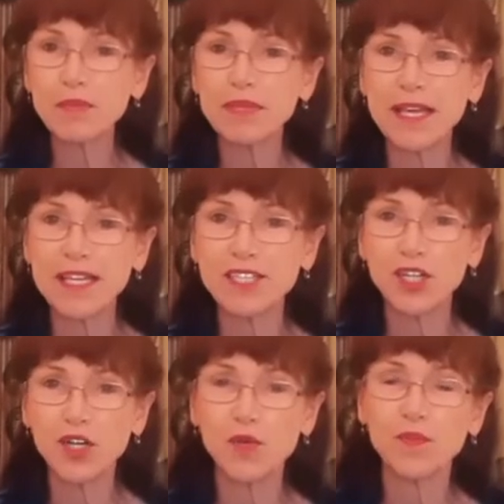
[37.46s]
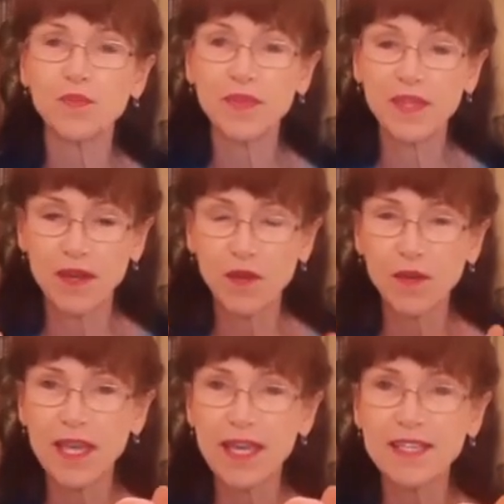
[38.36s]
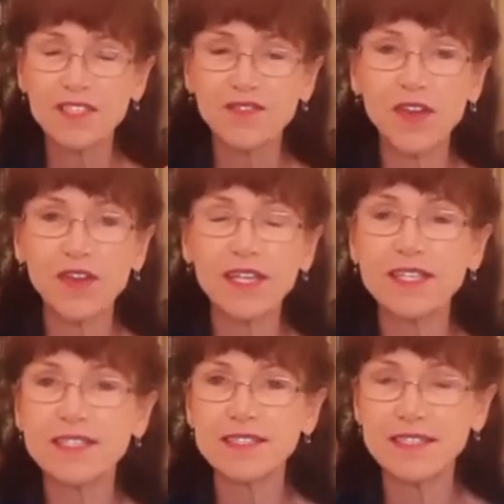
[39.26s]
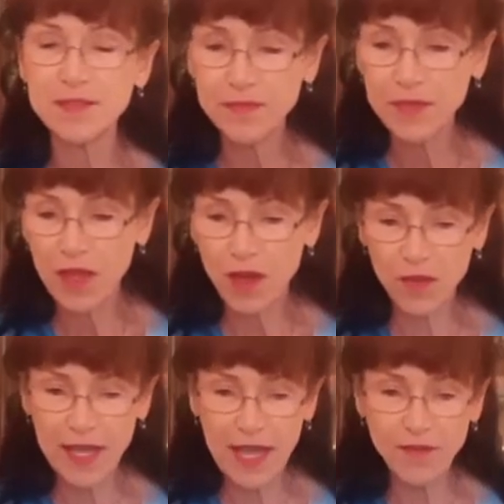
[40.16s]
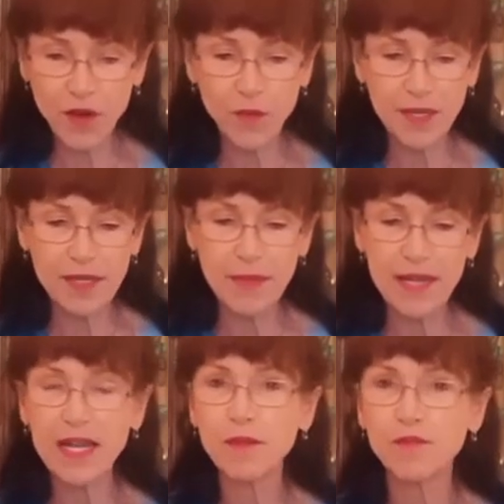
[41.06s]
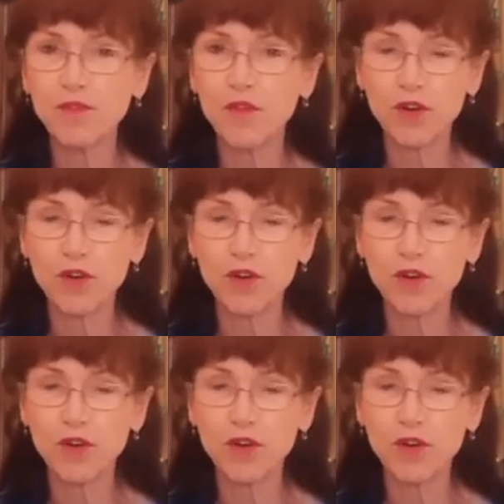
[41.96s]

Play-Doh, okay? It's very easy. Okay, I've already made up four or